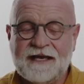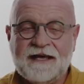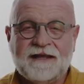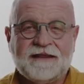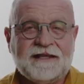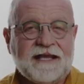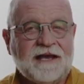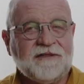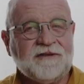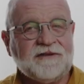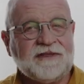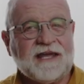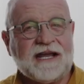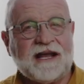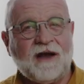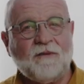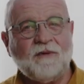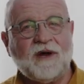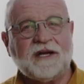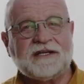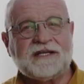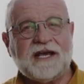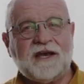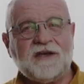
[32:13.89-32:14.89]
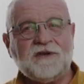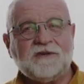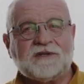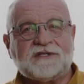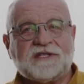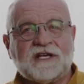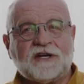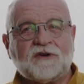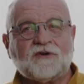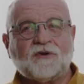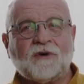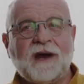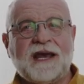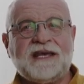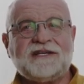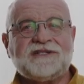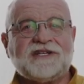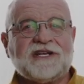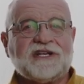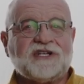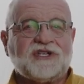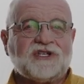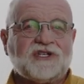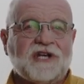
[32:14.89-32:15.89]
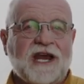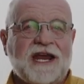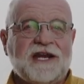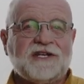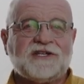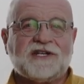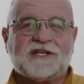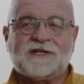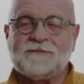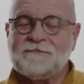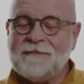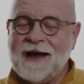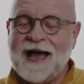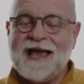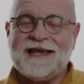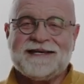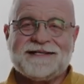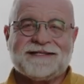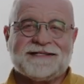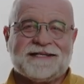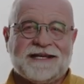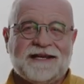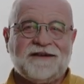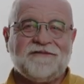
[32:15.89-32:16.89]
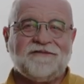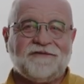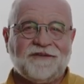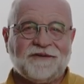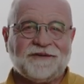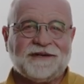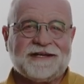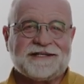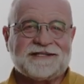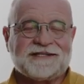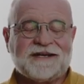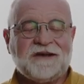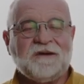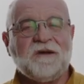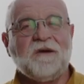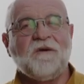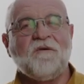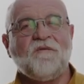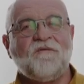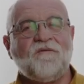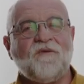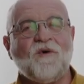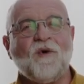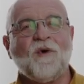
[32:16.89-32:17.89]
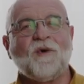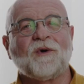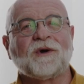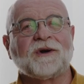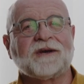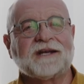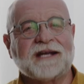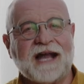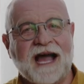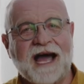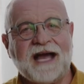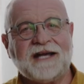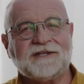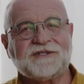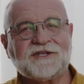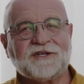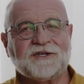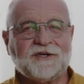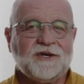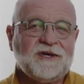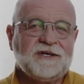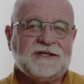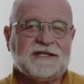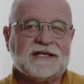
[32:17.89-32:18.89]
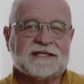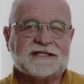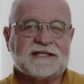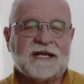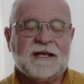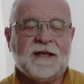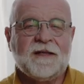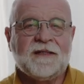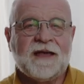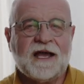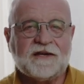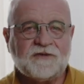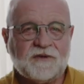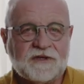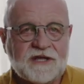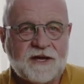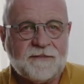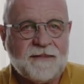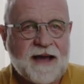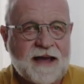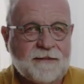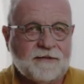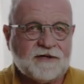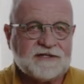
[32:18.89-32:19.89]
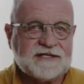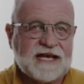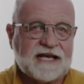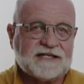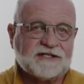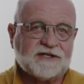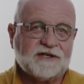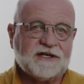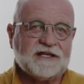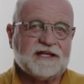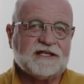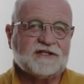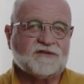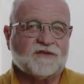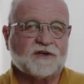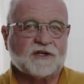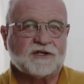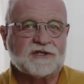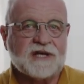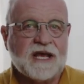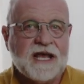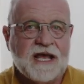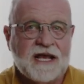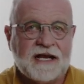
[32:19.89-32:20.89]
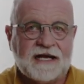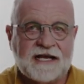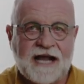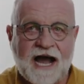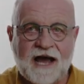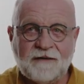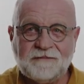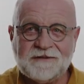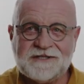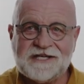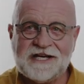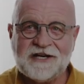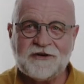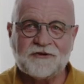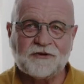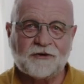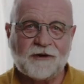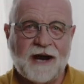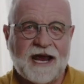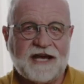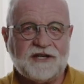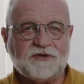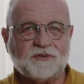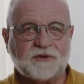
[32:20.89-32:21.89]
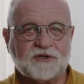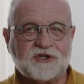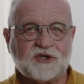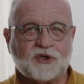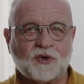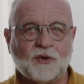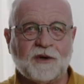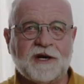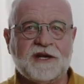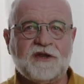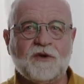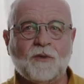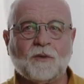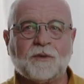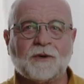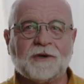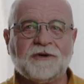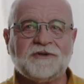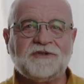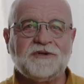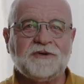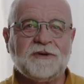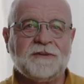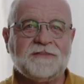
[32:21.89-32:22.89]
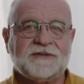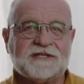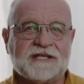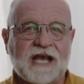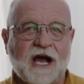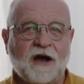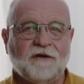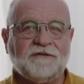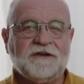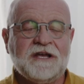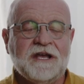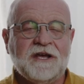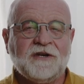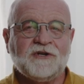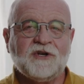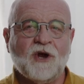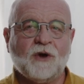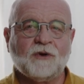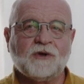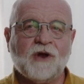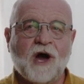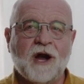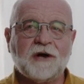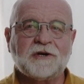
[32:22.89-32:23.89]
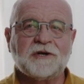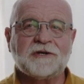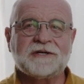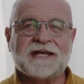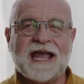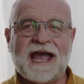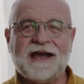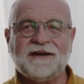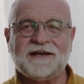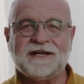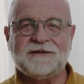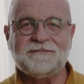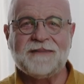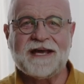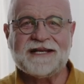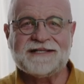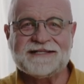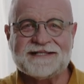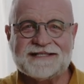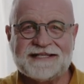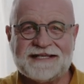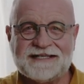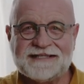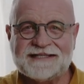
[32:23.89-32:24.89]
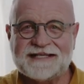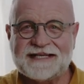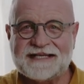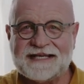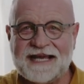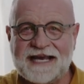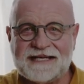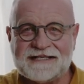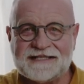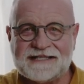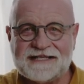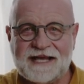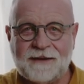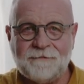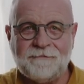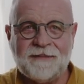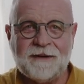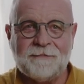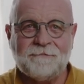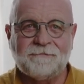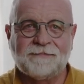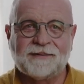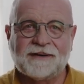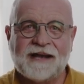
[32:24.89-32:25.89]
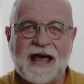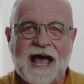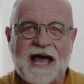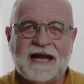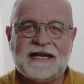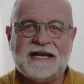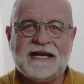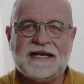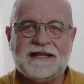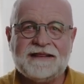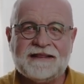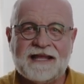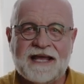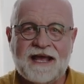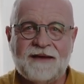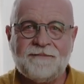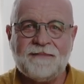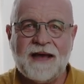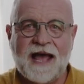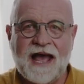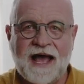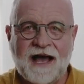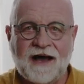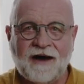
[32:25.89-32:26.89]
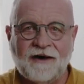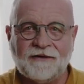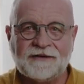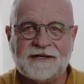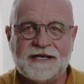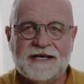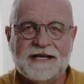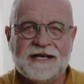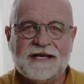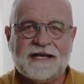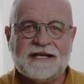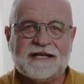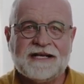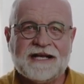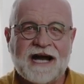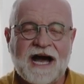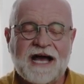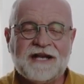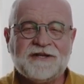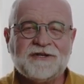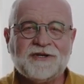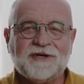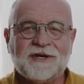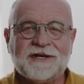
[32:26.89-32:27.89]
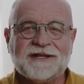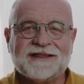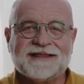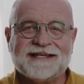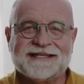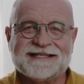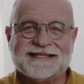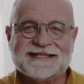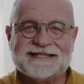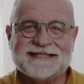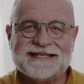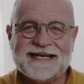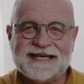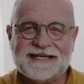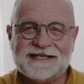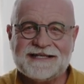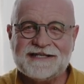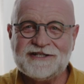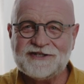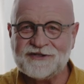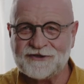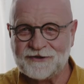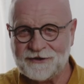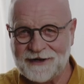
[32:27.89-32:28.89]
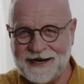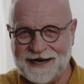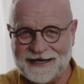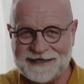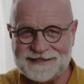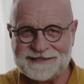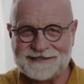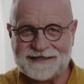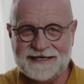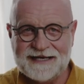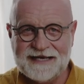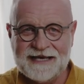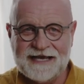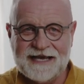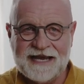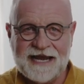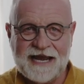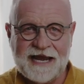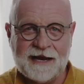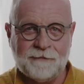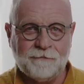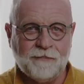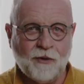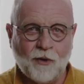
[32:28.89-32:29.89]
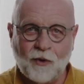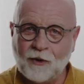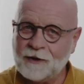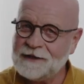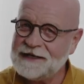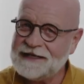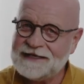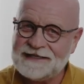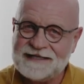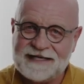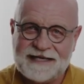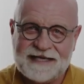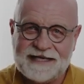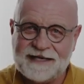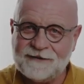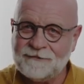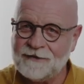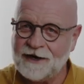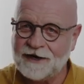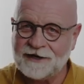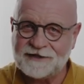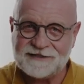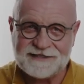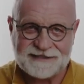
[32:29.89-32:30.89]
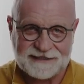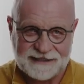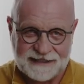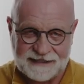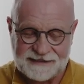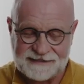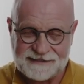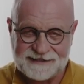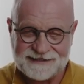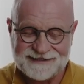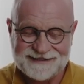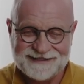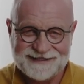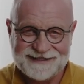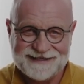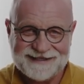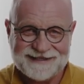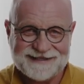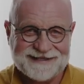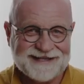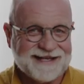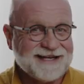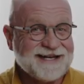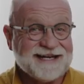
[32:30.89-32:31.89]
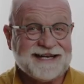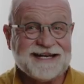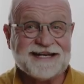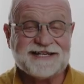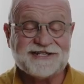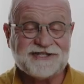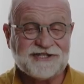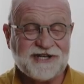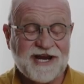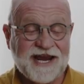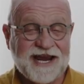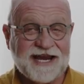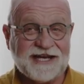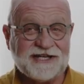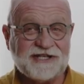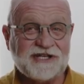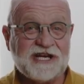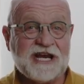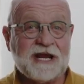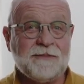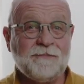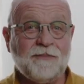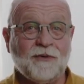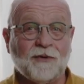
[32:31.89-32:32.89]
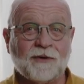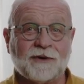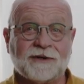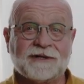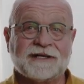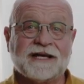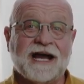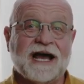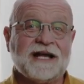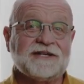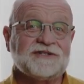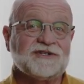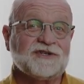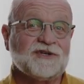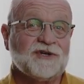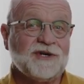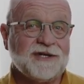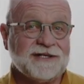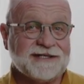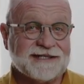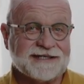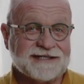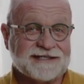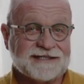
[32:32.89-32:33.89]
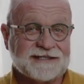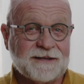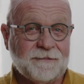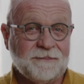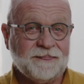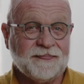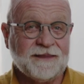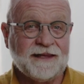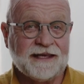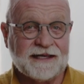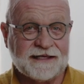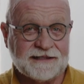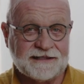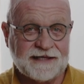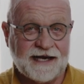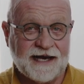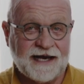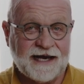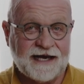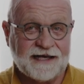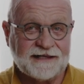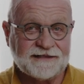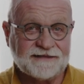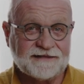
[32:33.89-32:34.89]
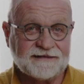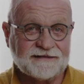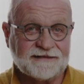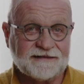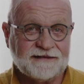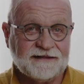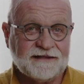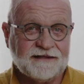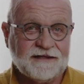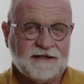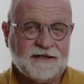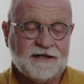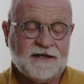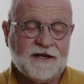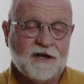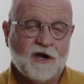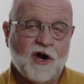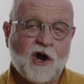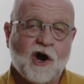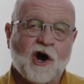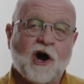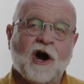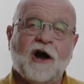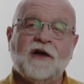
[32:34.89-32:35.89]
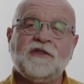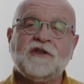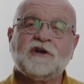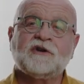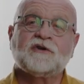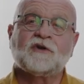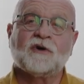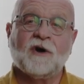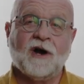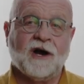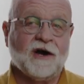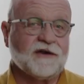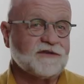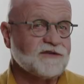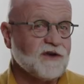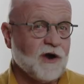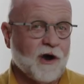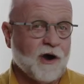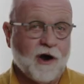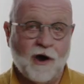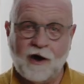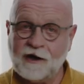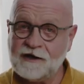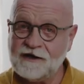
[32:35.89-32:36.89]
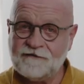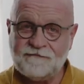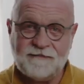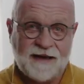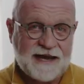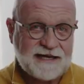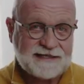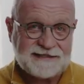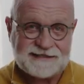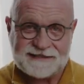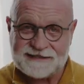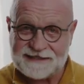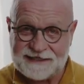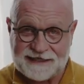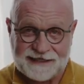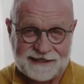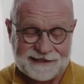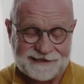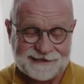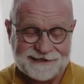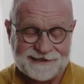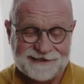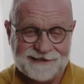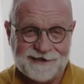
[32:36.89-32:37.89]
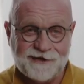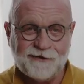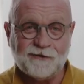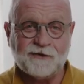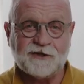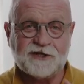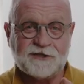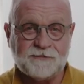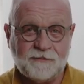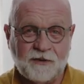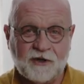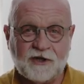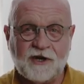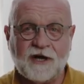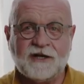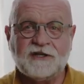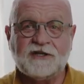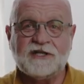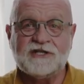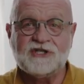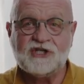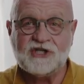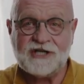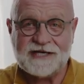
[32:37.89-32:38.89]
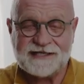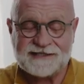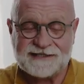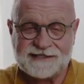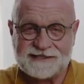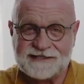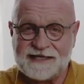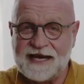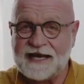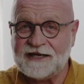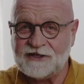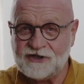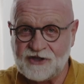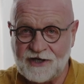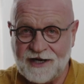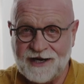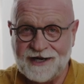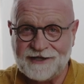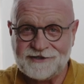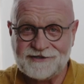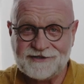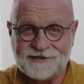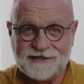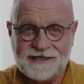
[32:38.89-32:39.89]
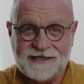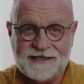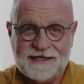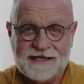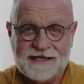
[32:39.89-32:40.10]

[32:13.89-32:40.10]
The other thing I want to tell you is that Christ exchanges my sinfulness for God's goodness. That's what the Bible says. Look at this verse. God was in Christ, restoring the world to himself, no longer counting men's sins against them, but blotting them out. God took the sinless Christ and poured into him our sins. Then in exchange, he poured God's goodness into us. On the cross, all of my sin was put onto Jesus and judged.